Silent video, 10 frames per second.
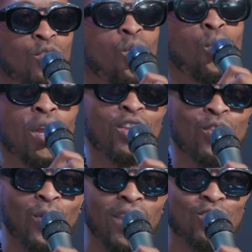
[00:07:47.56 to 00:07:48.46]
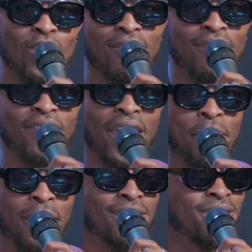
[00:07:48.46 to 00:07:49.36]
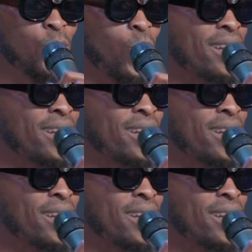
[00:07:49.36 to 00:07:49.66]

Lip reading: you already know that you have a fan base that will